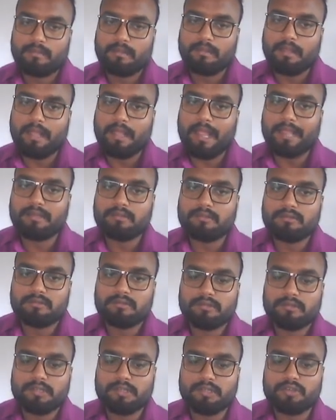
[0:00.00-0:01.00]
And
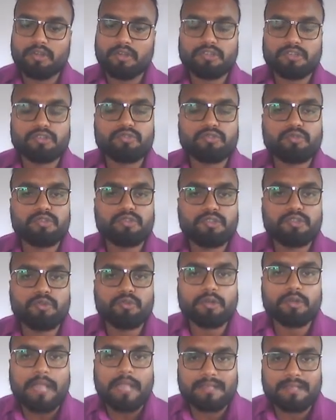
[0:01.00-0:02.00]
in order to
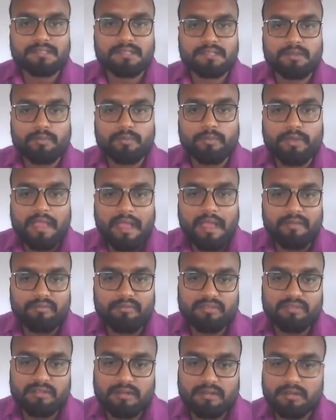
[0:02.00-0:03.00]
denote action, we
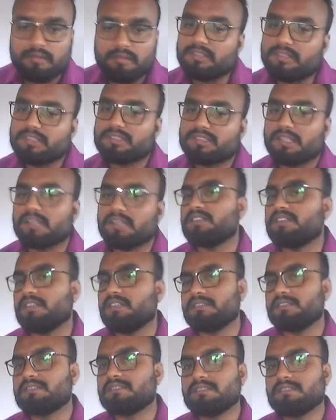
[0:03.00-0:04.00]
have verb in
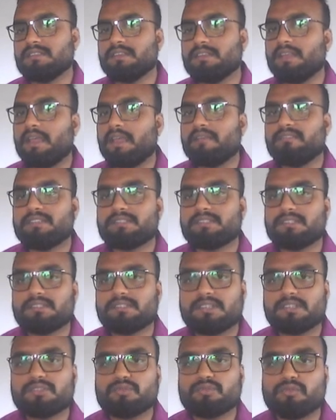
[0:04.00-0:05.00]
sentence. In every
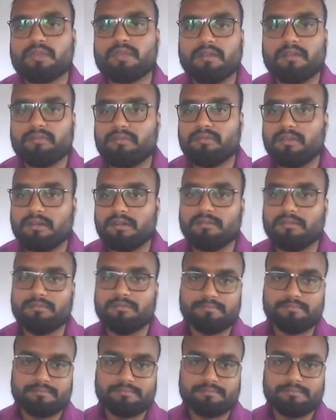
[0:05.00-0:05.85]
sentence, we have verb.